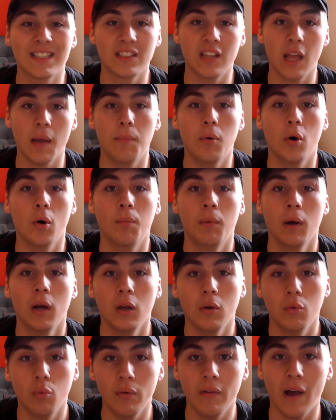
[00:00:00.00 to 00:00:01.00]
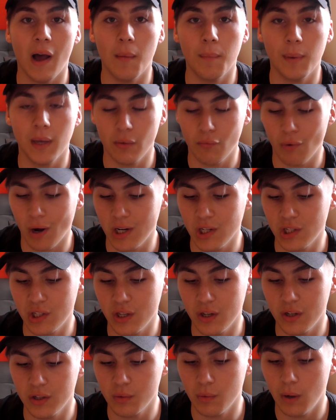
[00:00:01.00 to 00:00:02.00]
step up without being
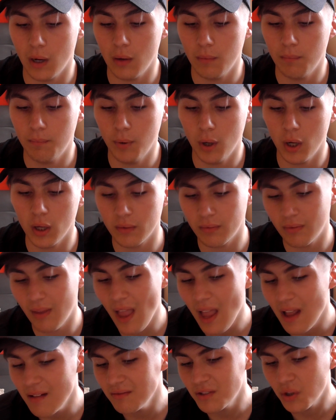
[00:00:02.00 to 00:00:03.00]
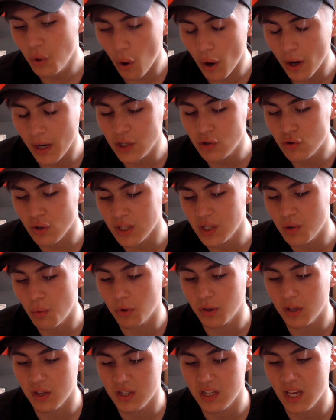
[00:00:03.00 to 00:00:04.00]
registered as well. But it's quite an interesting
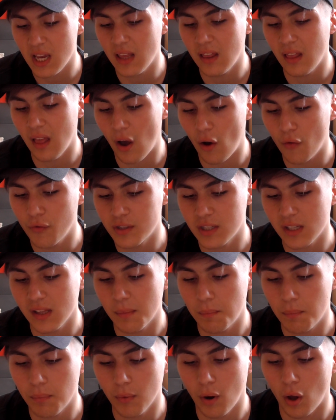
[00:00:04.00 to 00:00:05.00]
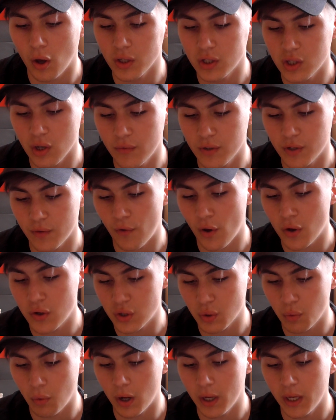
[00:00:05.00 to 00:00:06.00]
one to see that obviously the likes of
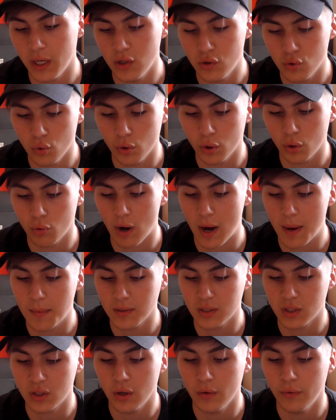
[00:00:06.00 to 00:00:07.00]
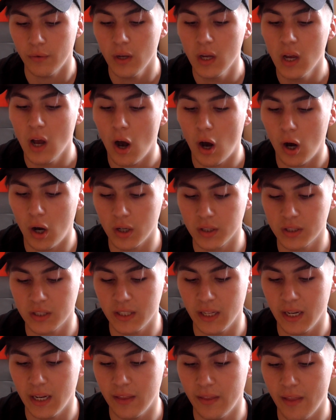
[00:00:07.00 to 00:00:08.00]
Fosu and Jordan Graham and stuff are
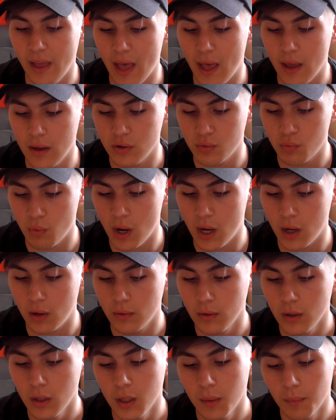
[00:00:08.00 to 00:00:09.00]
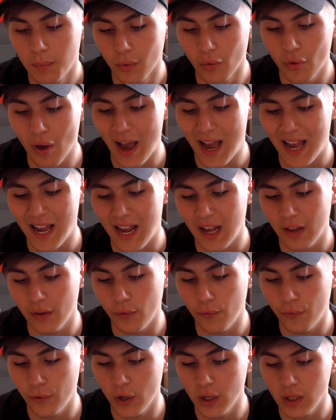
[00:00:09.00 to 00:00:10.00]
still in there as well. But that and
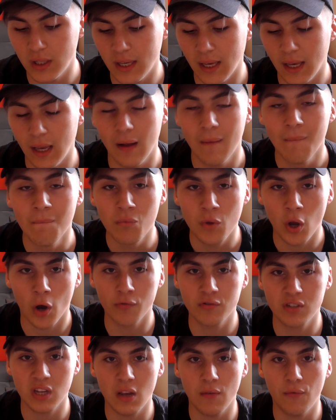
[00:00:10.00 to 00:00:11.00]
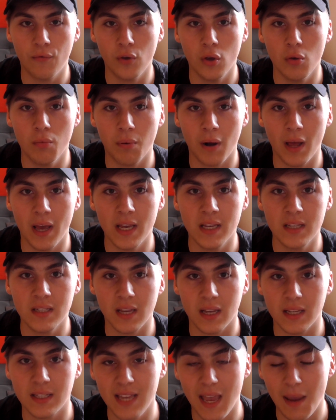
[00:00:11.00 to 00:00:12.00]
the third kit, obviously a few players,
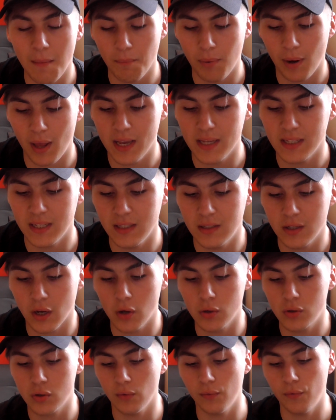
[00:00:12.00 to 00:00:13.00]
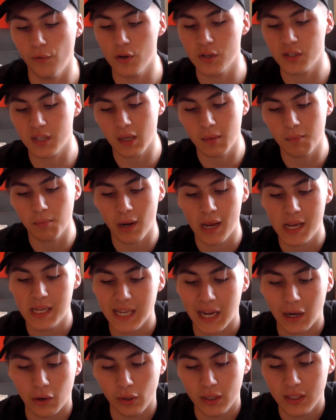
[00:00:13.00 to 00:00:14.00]
10 players in total, first team
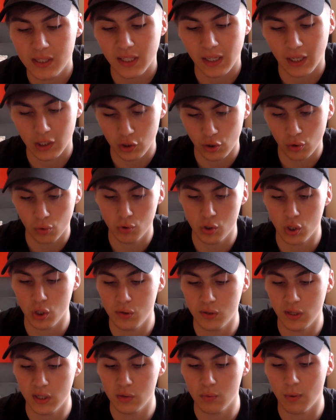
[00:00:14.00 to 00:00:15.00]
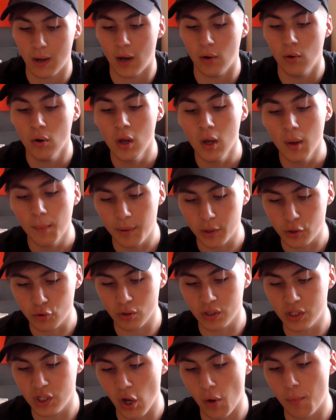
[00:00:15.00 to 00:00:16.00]
players out on international duty as well.
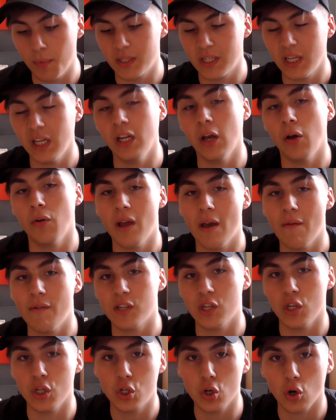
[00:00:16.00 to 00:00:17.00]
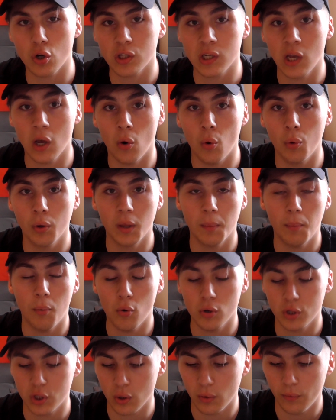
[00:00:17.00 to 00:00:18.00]
Patricio, Moutinho, Neves and Jota all with the
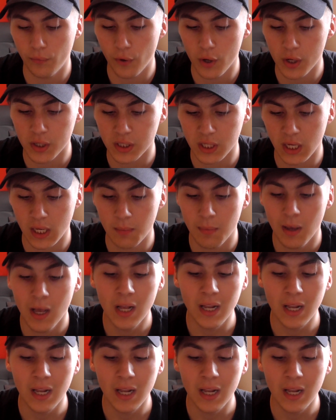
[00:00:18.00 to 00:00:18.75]
Portugal first team.